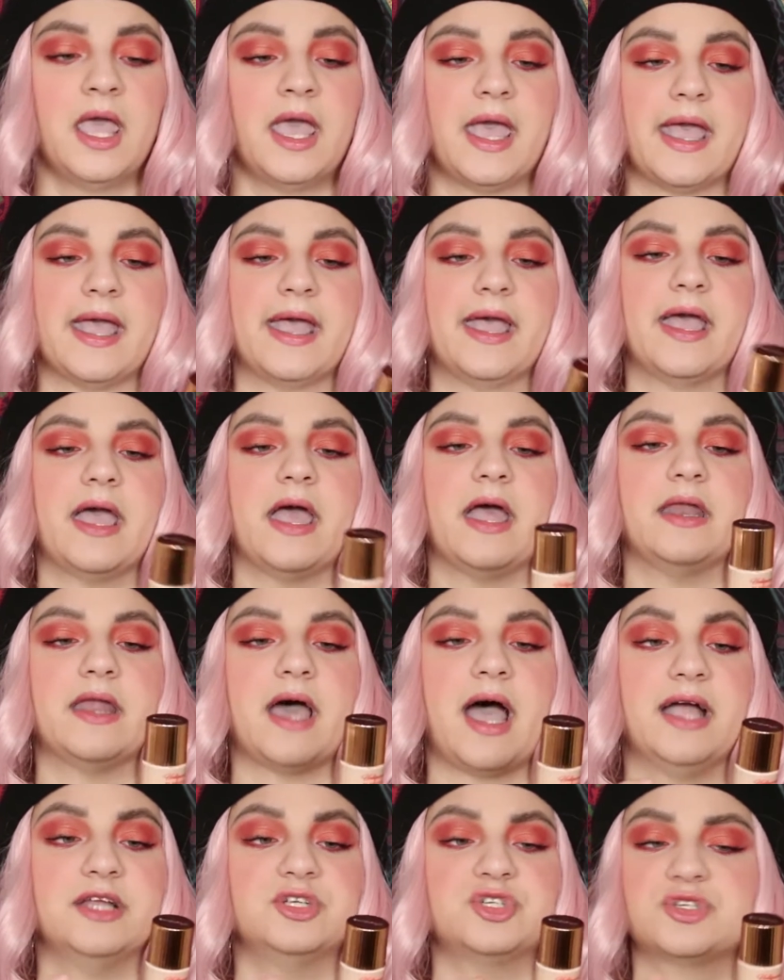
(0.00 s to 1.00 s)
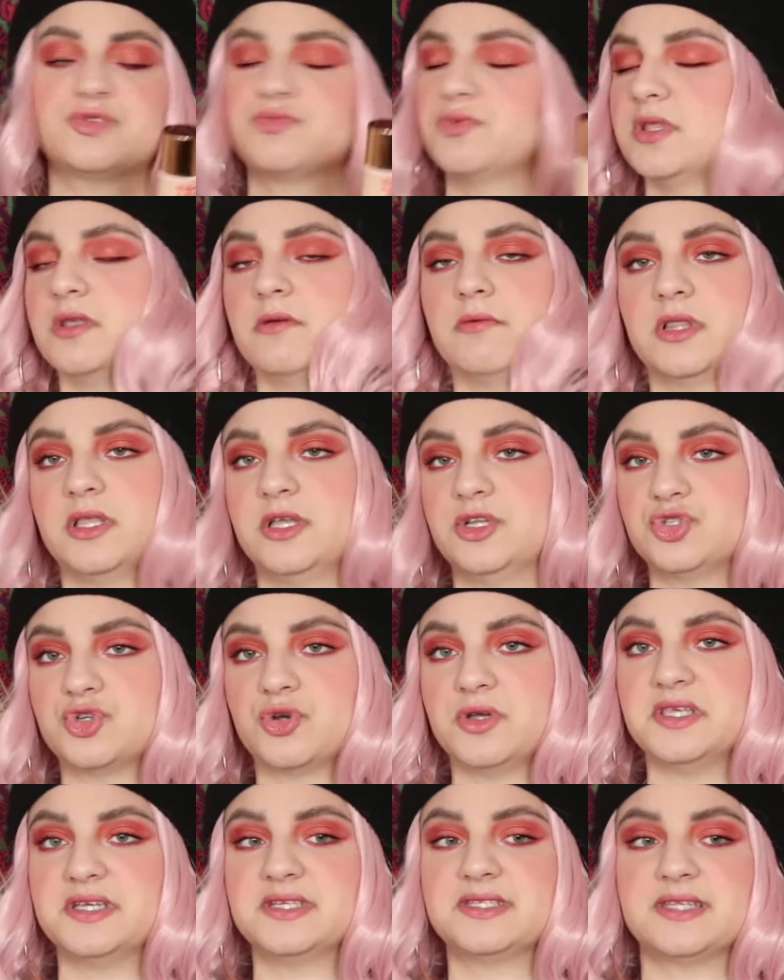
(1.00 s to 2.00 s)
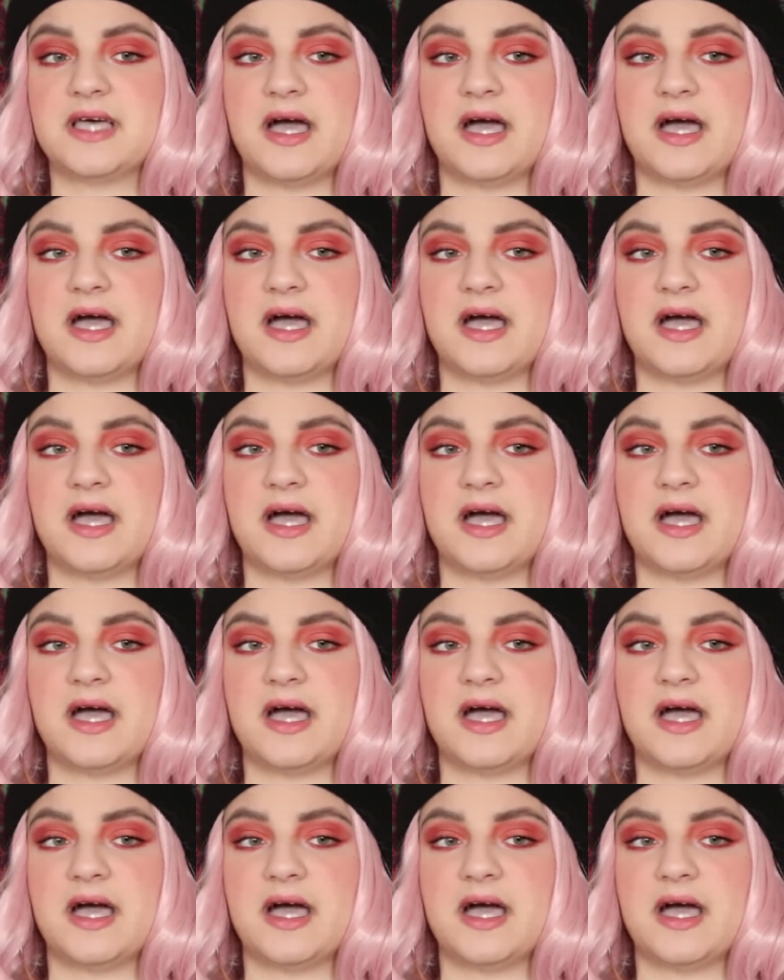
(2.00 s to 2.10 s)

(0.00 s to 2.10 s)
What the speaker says: and I just really, really enjoy this.